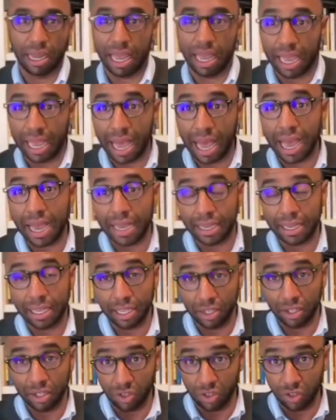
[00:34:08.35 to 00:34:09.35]
AI
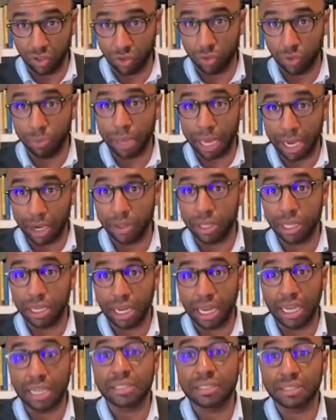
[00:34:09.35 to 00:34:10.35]
can do better
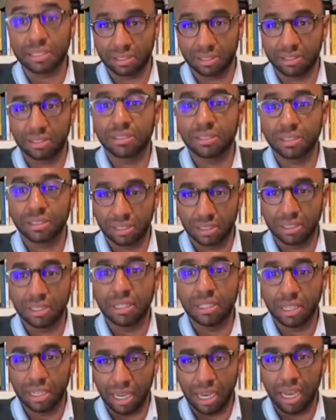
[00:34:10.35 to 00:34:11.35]
than us.
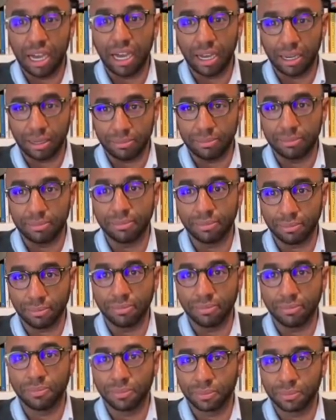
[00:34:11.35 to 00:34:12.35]
Um,